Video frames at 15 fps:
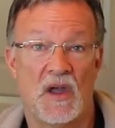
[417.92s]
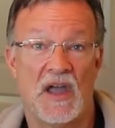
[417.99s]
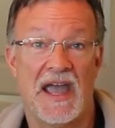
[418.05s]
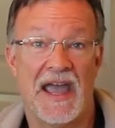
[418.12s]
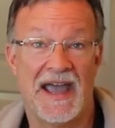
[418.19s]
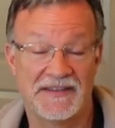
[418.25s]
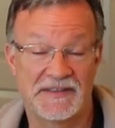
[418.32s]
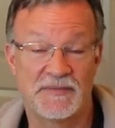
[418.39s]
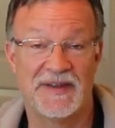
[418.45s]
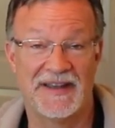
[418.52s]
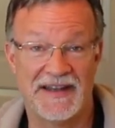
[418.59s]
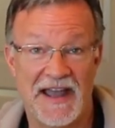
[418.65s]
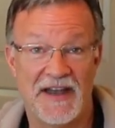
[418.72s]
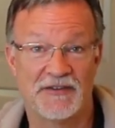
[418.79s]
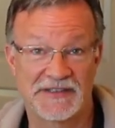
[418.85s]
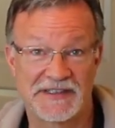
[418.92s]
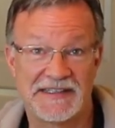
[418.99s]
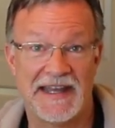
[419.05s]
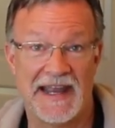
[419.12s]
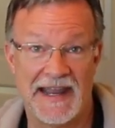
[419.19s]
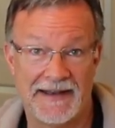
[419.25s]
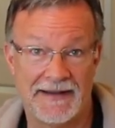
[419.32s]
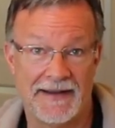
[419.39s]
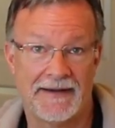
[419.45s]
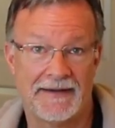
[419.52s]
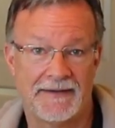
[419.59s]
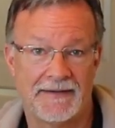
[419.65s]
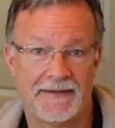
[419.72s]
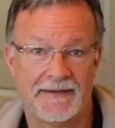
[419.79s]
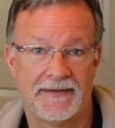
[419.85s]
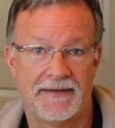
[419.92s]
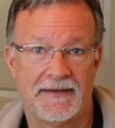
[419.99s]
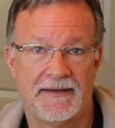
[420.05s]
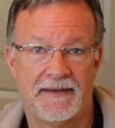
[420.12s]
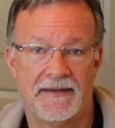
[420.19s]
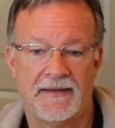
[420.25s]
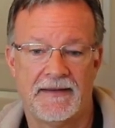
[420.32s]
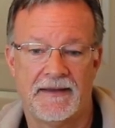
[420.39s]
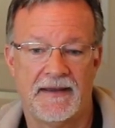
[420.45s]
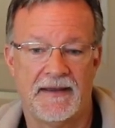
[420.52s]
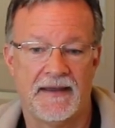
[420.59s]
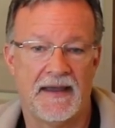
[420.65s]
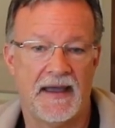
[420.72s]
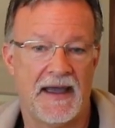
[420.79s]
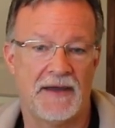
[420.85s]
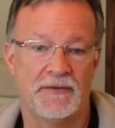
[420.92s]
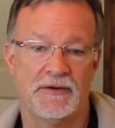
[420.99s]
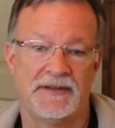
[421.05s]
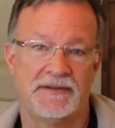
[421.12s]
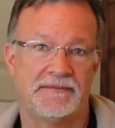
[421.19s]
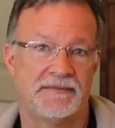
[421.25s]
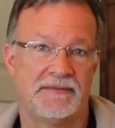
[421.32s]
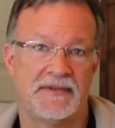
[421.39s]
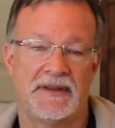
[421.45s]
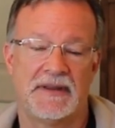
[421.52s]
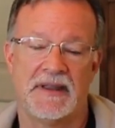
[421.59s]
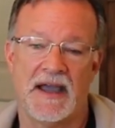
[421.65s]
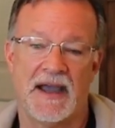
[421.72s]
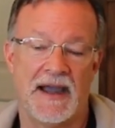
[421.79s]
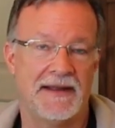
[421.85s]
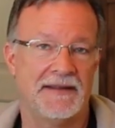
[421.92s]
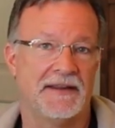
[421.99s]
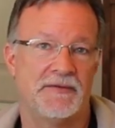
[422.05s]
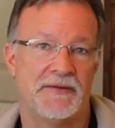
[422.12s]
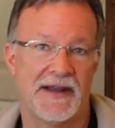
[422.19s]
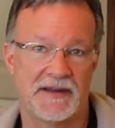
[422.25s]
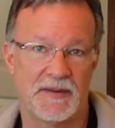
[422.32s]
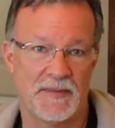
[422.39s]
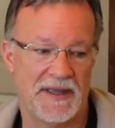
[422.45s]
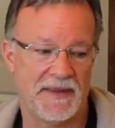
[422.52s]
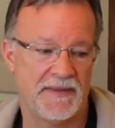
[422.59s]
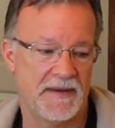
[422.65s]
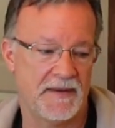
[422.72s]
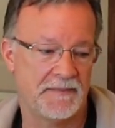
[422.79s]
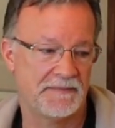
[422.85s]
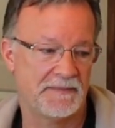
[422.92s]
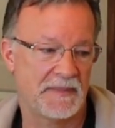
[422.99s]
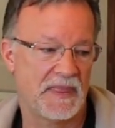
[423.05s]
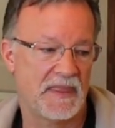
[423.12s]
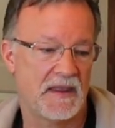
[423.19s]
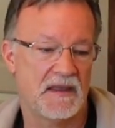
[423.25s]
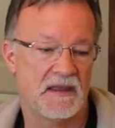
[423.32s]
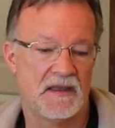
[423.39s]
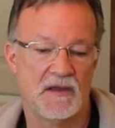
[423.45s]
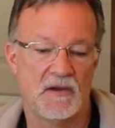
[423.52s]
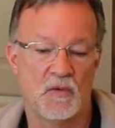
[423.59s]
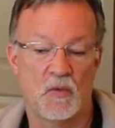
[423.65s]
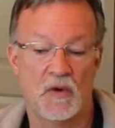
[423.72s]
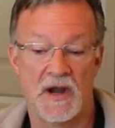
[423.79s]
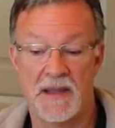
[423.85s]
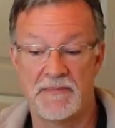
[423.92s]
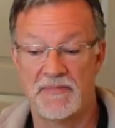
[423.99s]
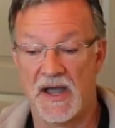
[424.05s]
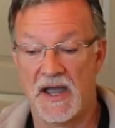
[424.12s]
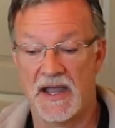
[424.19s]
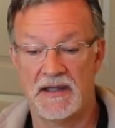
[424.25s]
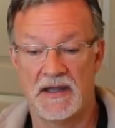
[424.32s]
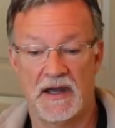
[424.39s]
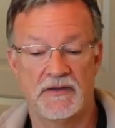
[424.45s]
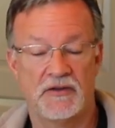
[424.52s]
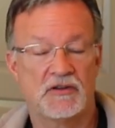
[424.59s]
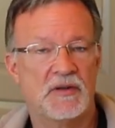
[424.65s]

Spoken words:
has been outstanding. I would highly recommend them. Where I buy other